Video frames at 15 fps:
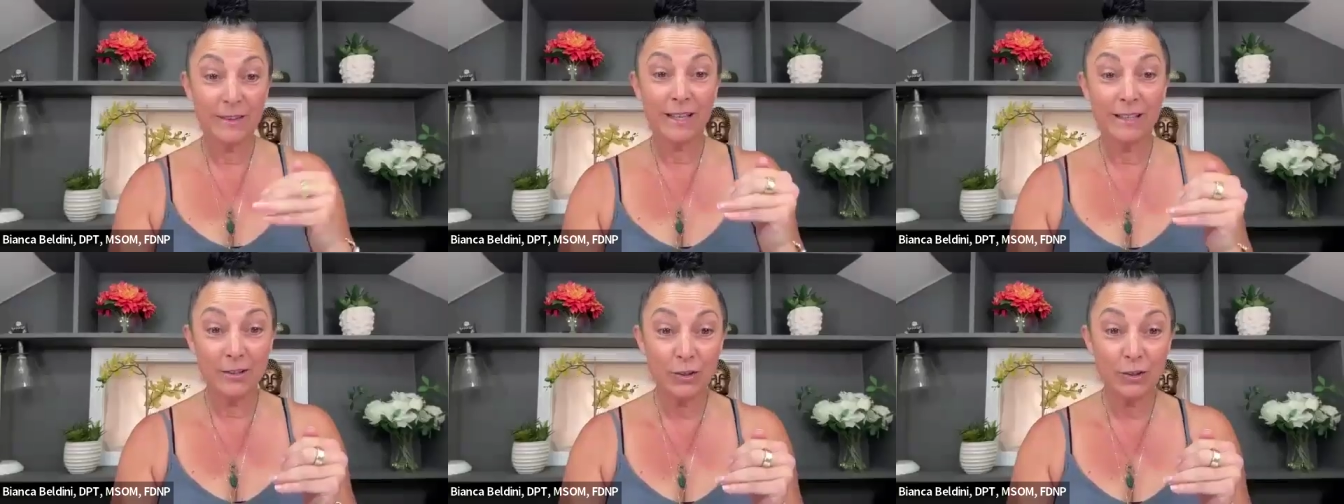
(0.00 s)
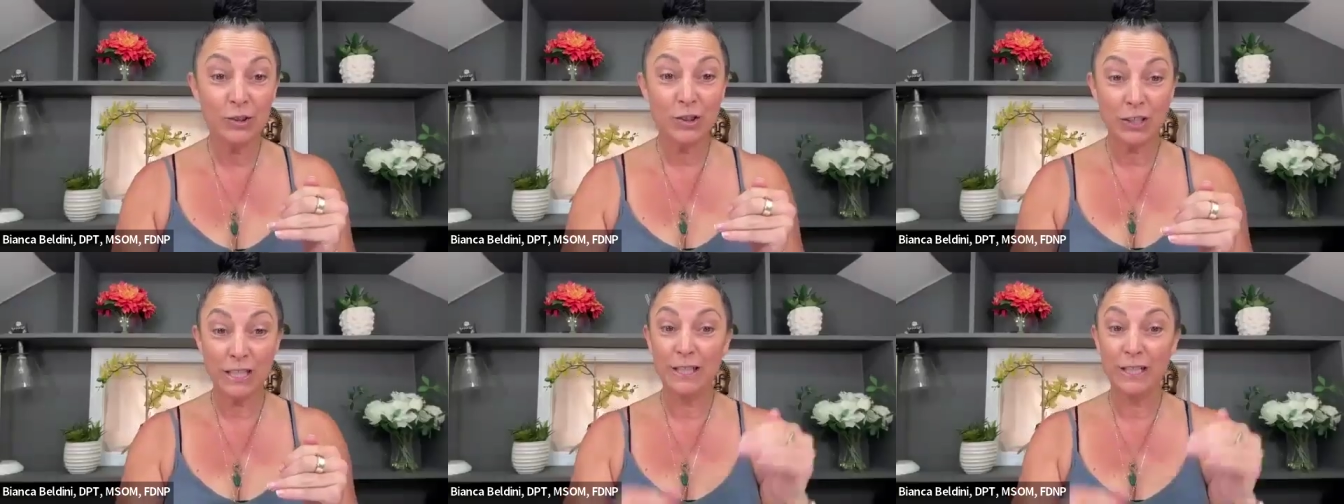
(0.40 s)
out that little
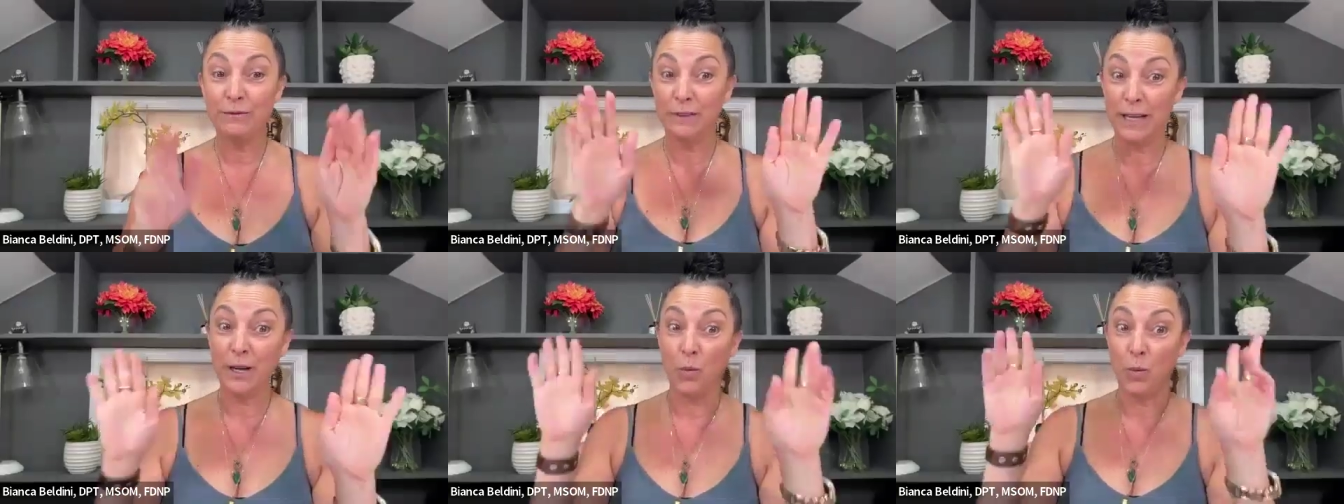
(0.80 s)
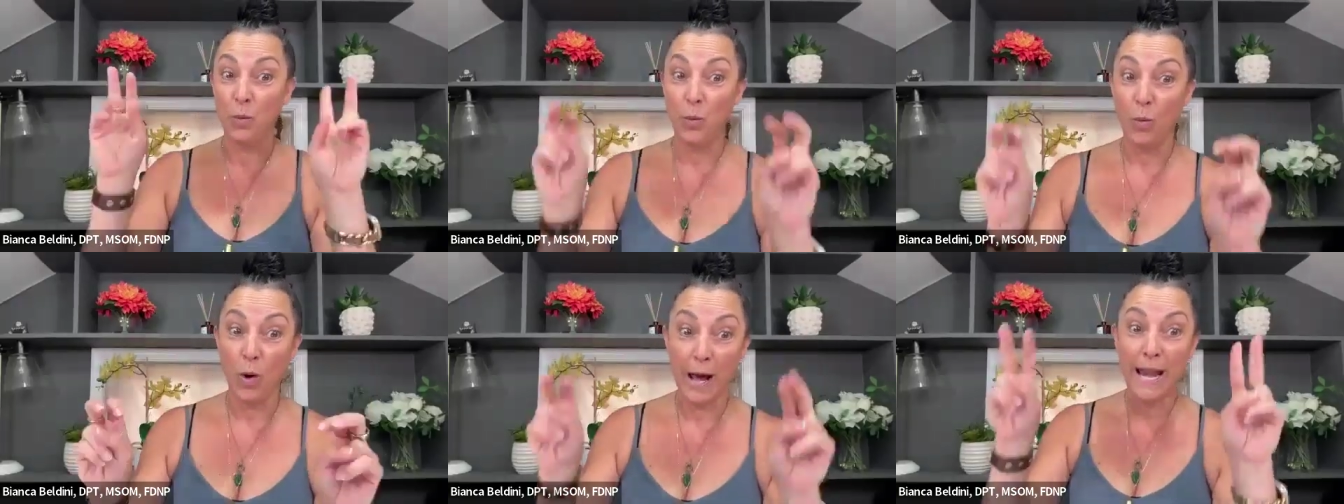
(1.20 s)
sheet of like
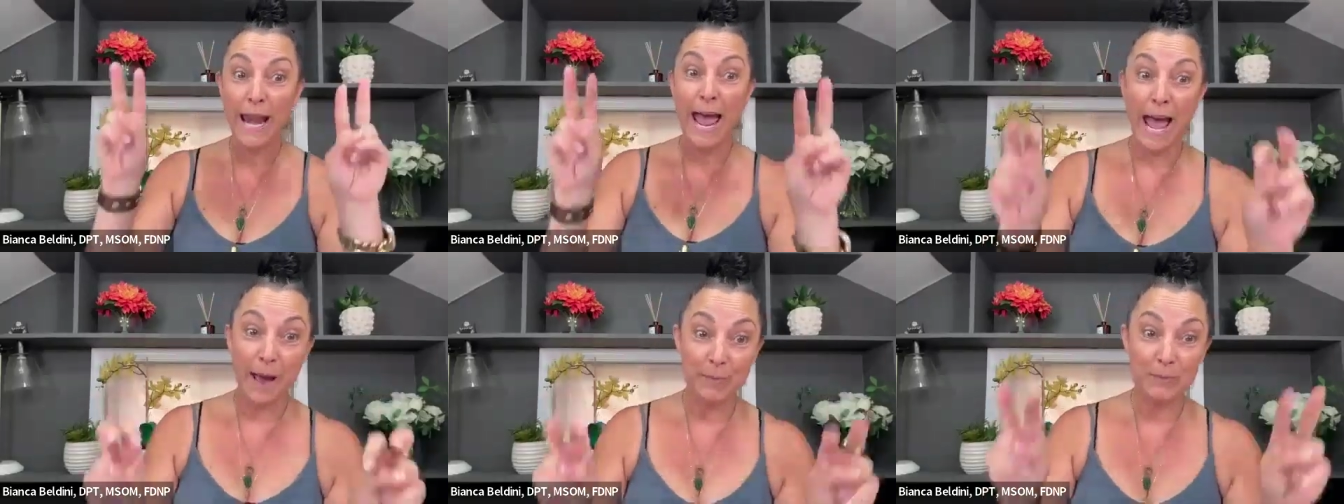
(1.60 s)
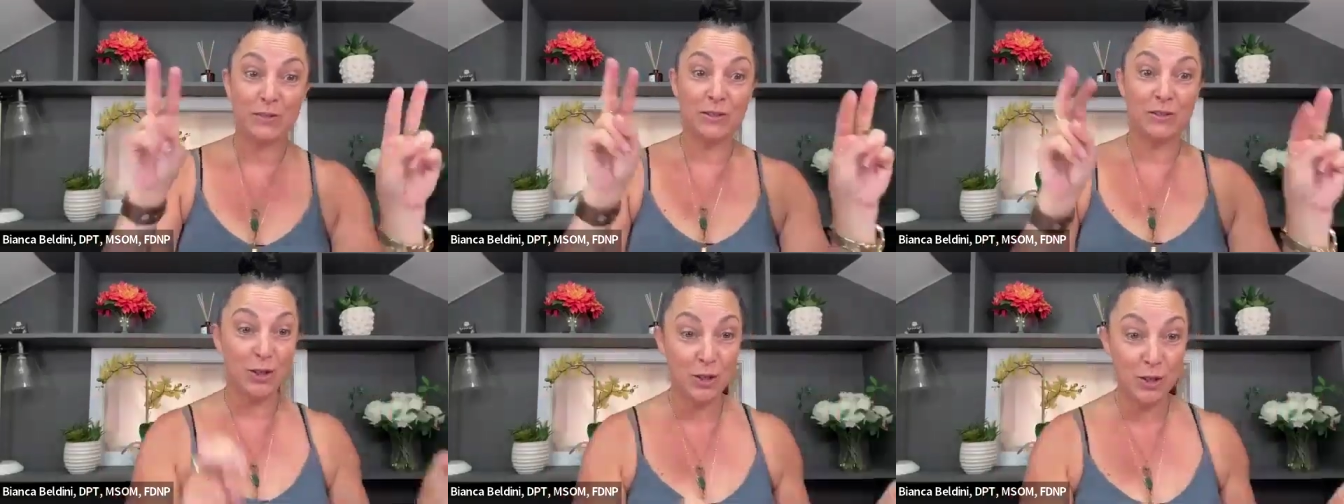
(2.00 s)

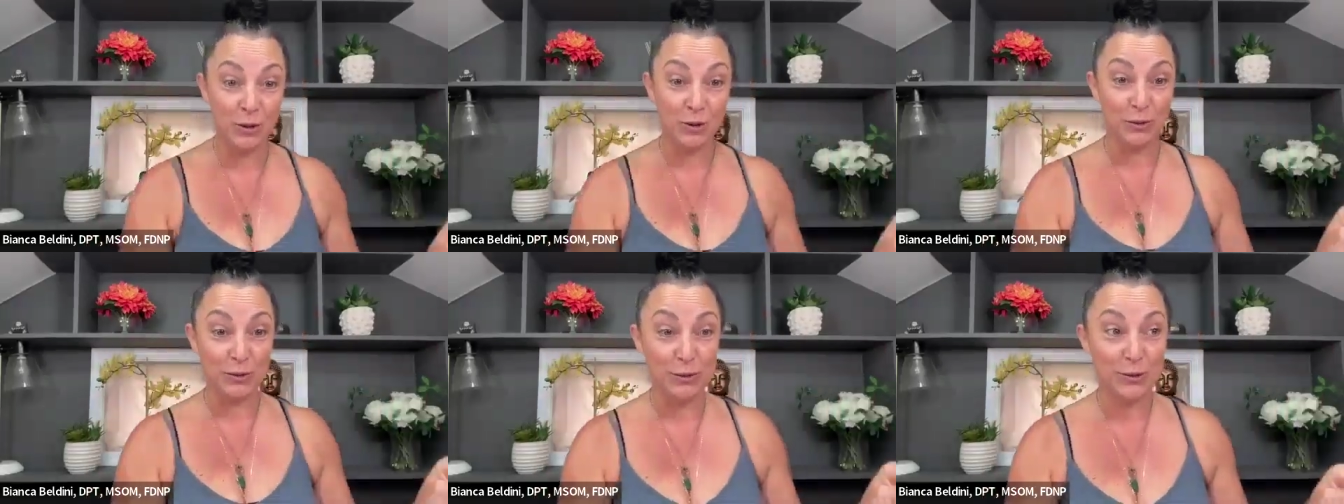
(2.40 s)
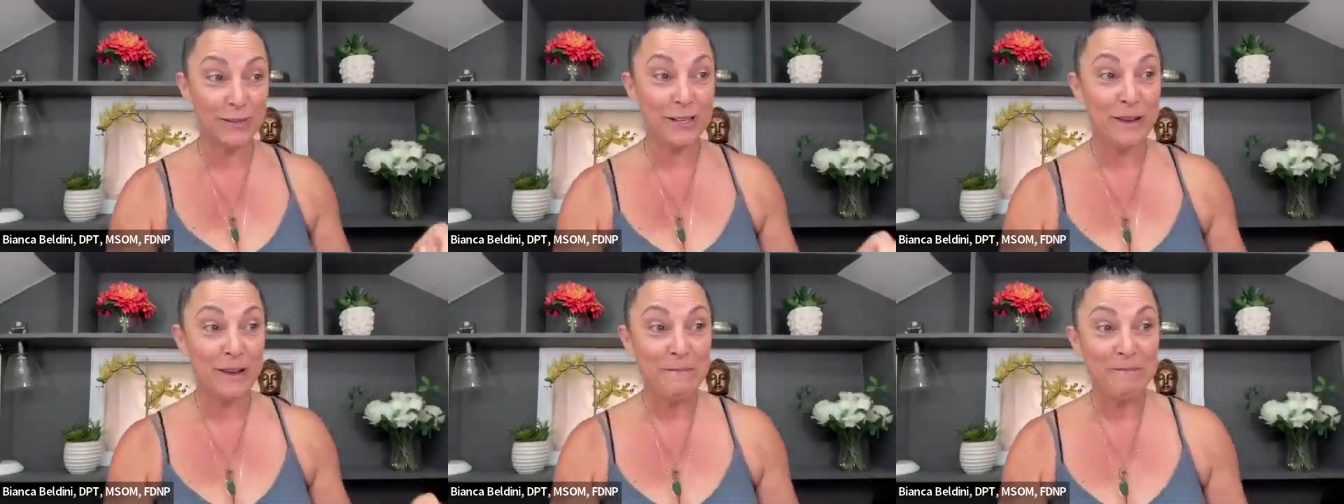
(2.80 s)
apps to
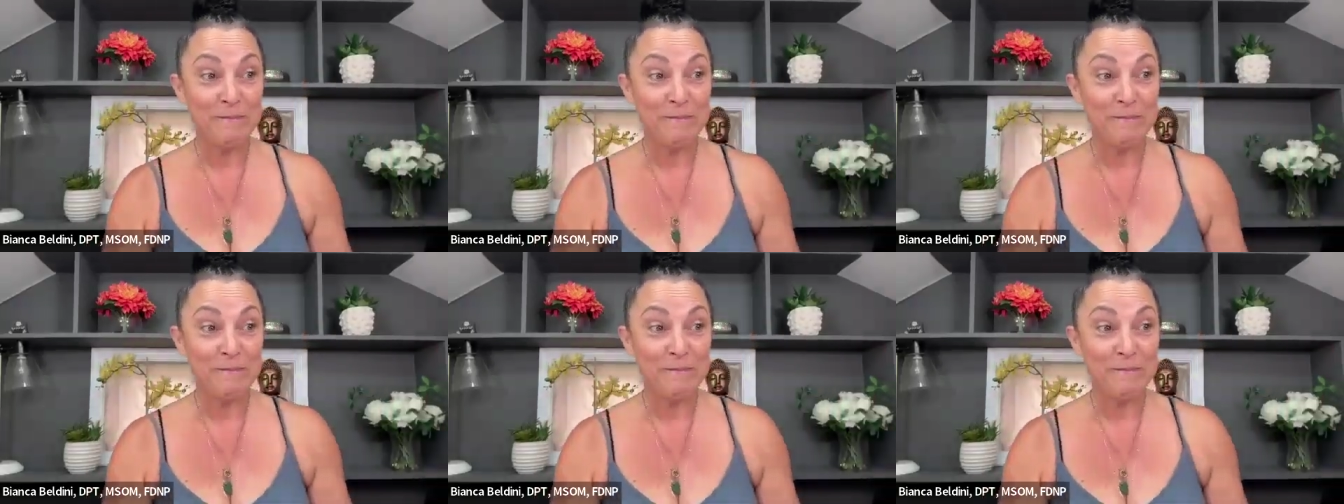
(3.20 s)
use.